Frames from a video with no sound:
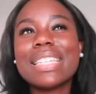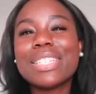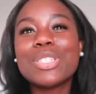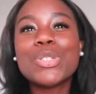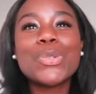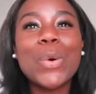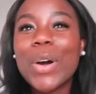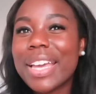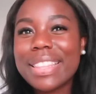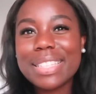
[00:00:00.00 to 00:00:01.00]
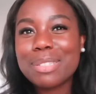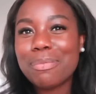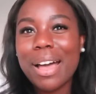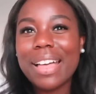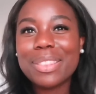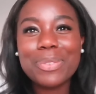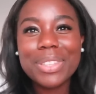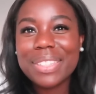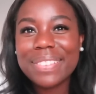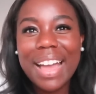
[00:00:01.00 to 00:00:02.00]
enjoy this month with you